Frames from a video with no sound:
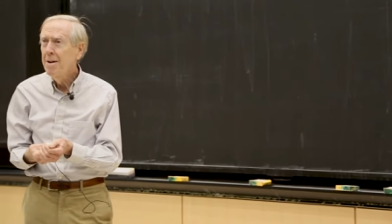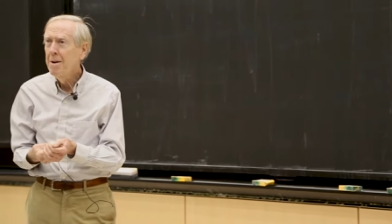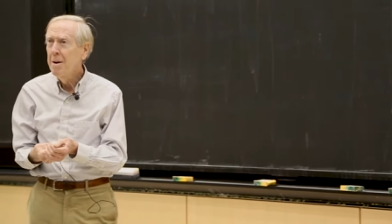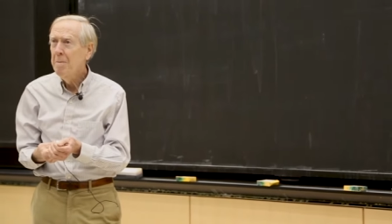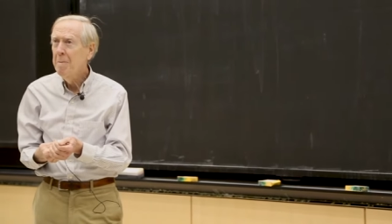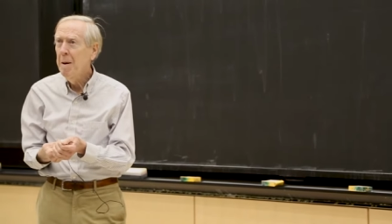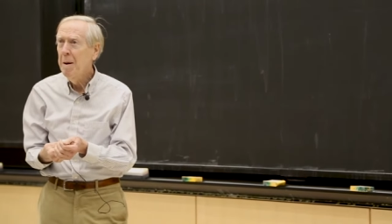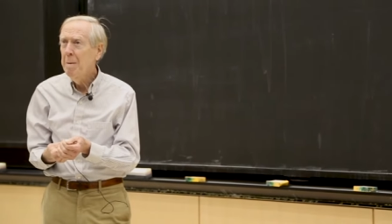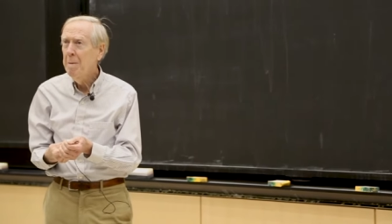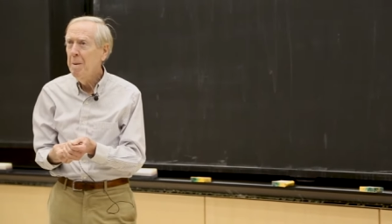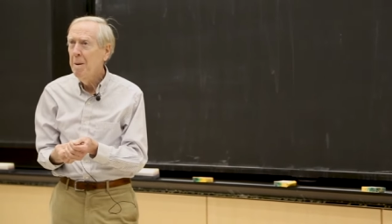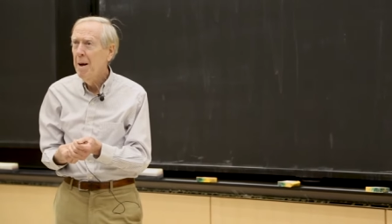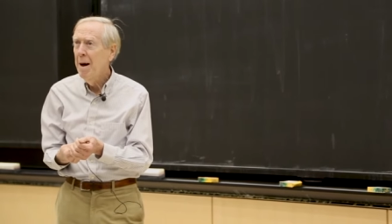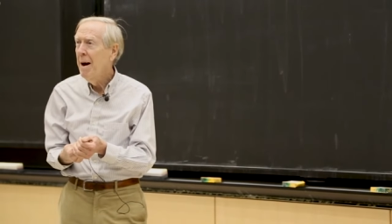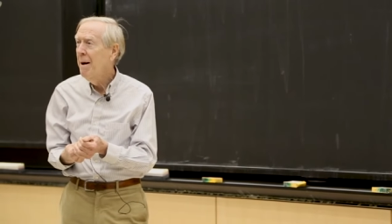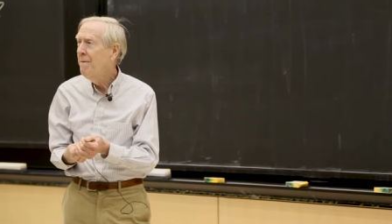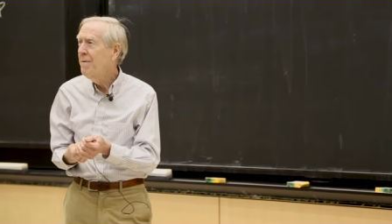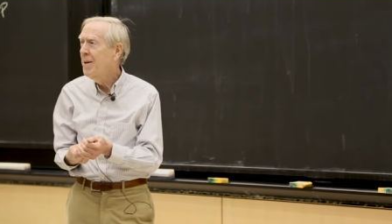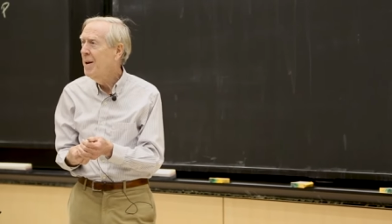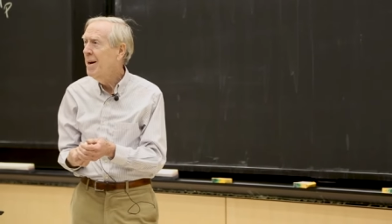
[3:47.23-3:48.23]
other people
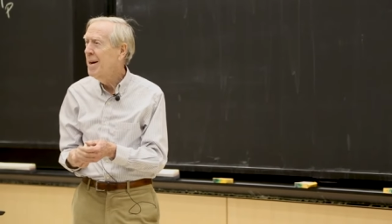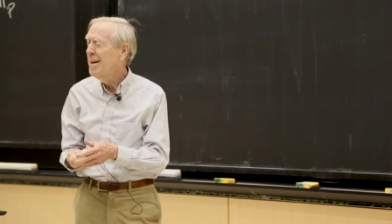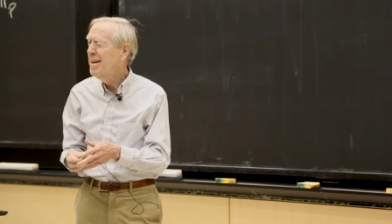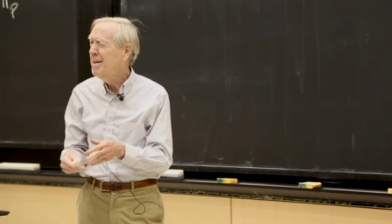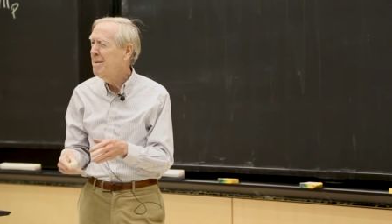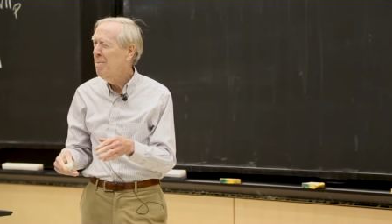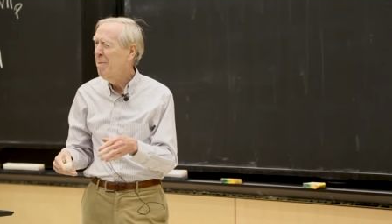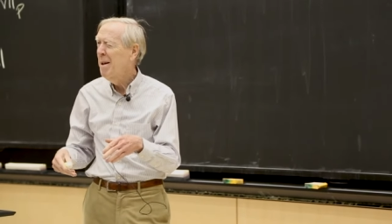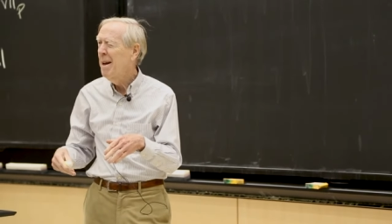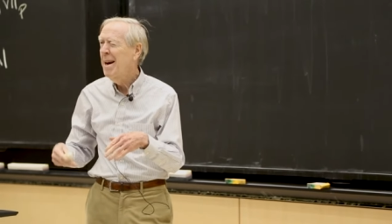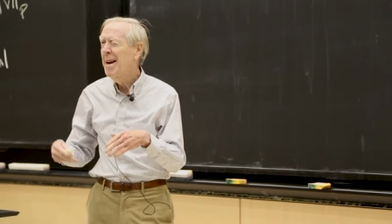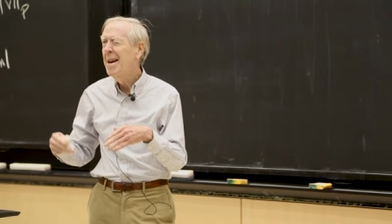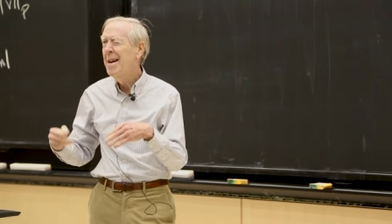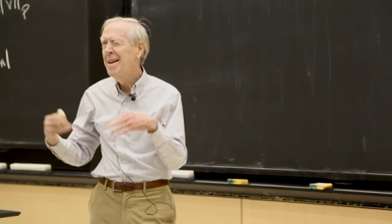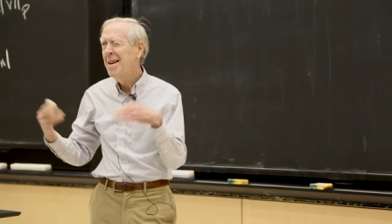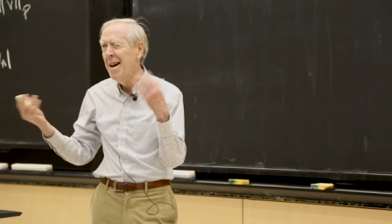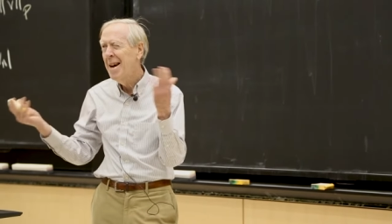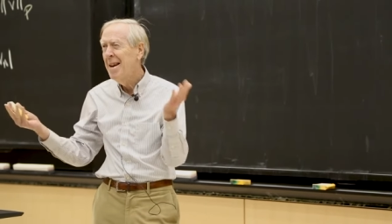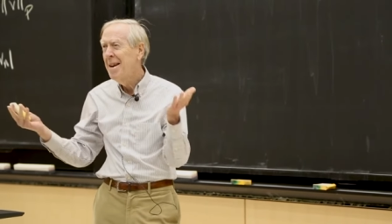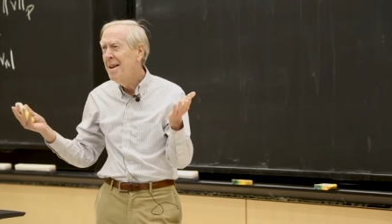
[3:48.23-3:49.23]
have to
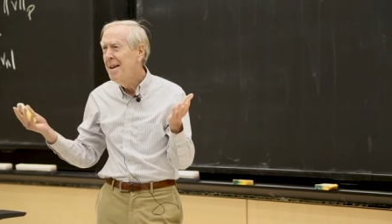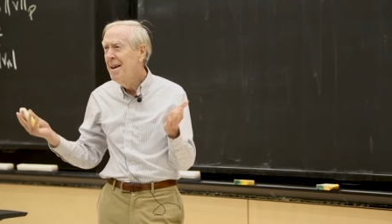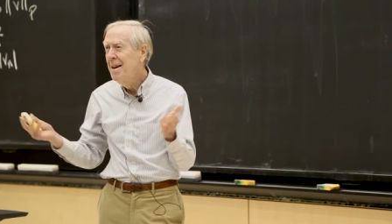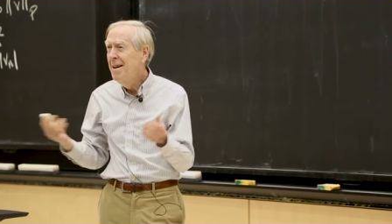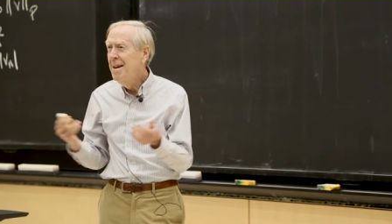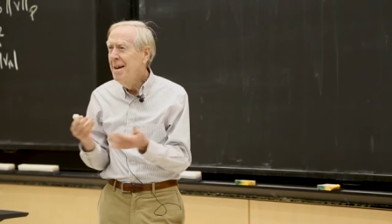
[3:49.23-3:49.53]
explain and